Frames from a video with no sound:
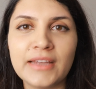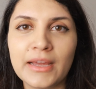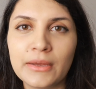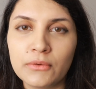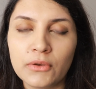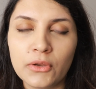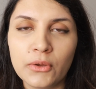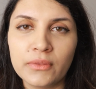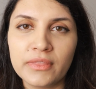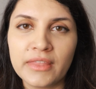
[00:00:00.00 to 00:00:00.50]

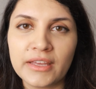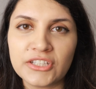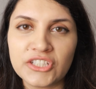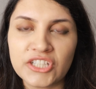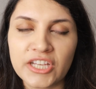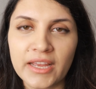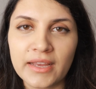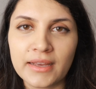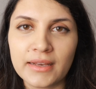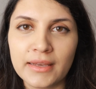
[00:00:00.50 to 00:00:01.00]
download their
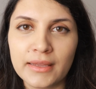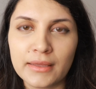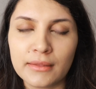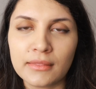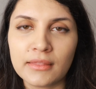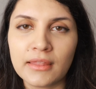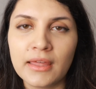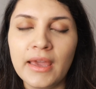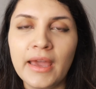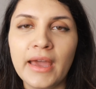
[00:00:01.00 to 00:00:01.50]

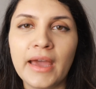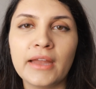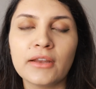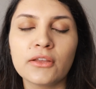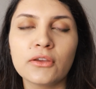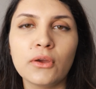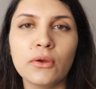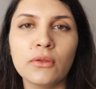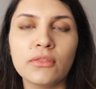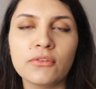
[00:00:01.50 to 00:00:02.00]
checklist
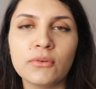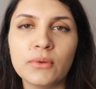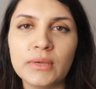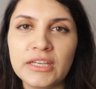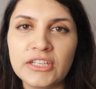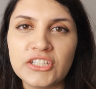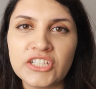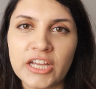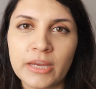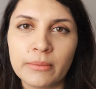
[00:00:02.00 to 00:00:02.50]
and go through
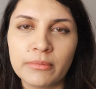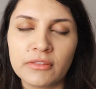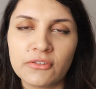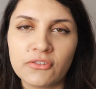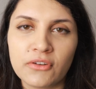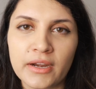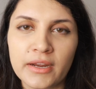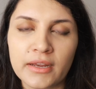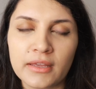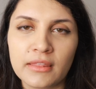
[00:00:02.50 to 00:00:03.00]
each
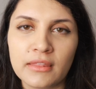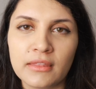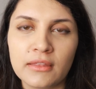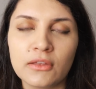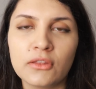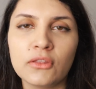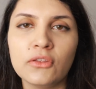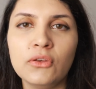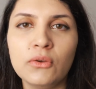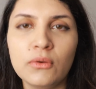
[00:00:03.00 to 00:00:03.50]
abstract
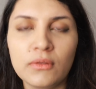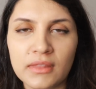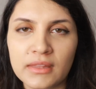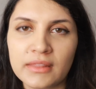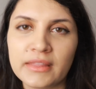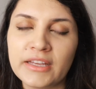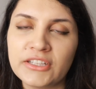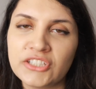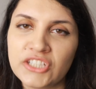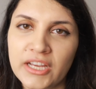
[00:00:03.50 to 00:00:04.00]

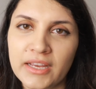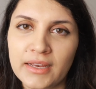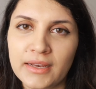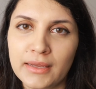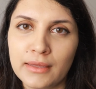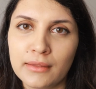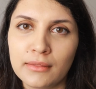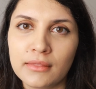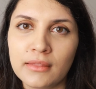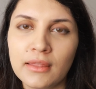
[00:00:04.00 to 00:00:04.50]
using that
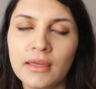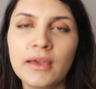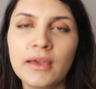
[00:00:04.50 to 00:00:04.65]
checklist.